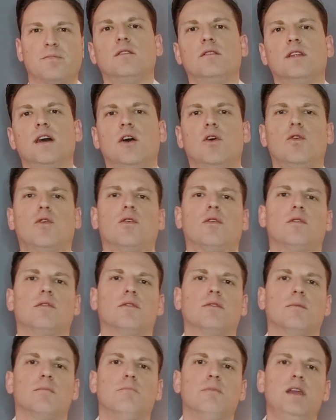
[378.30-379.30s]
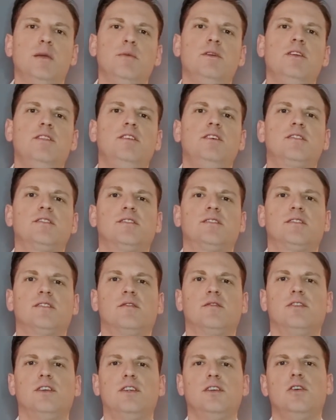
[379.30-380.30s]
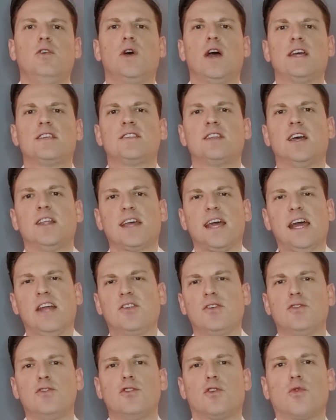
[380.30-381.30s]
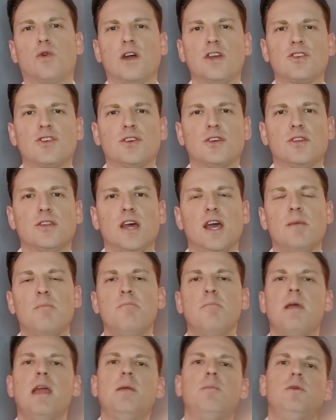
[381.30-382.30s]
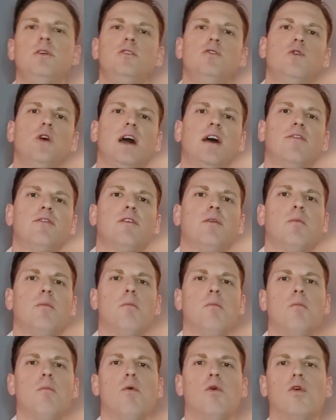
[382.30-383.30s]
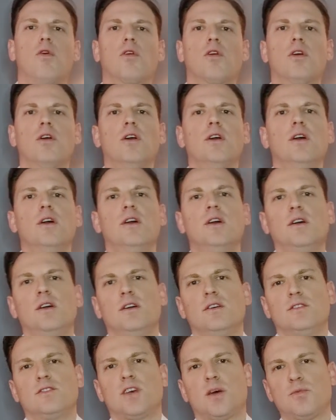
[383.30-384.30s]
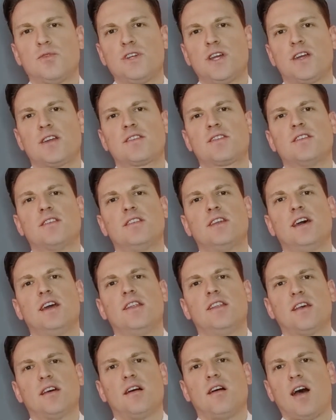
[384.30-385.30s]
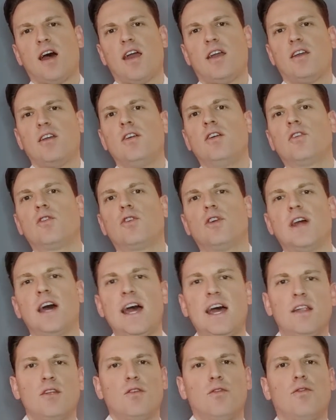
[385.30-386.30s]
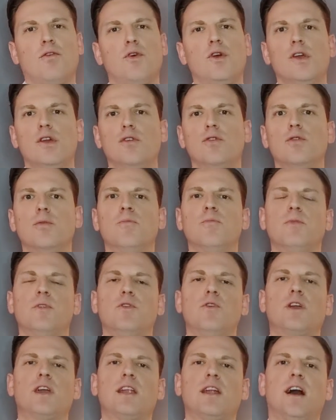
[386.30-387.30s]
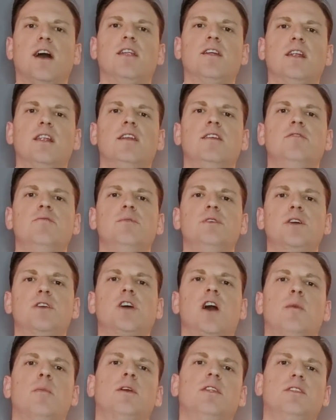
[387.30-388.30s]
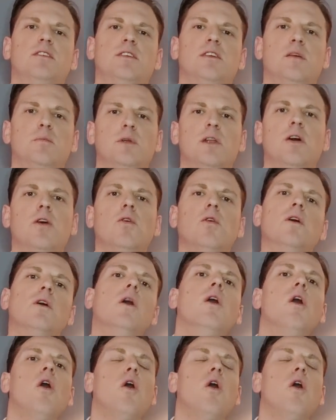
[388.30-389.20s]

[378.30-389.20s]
Now, maybe this video has not answered your question, and maybe you have more subjects that I could handle for you. You can either leave me a comment here below,